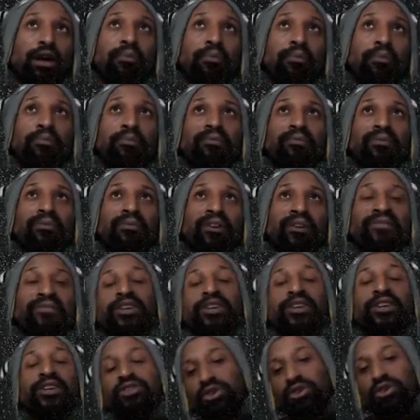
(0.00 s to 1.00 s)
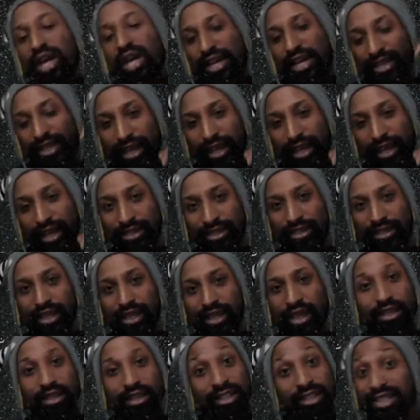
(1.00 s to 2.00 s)
um, a fictional context.
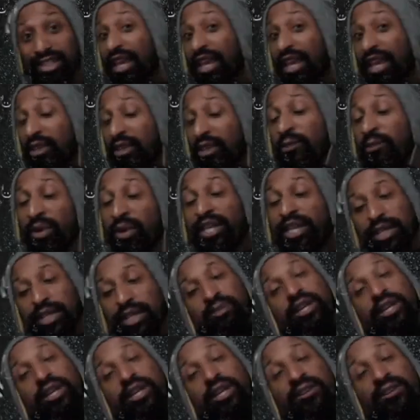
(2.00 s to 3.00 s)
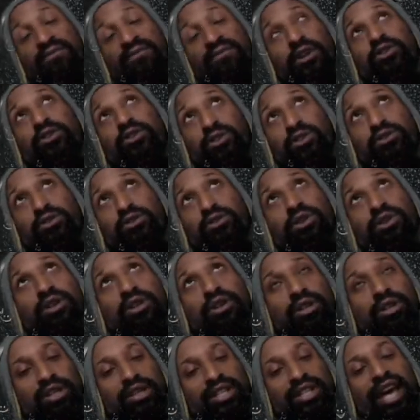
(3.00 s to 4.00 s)
Just say just because something is fictional
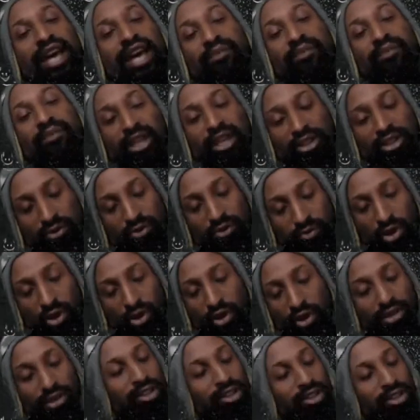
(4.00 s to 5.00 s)
does not mean it's wrong.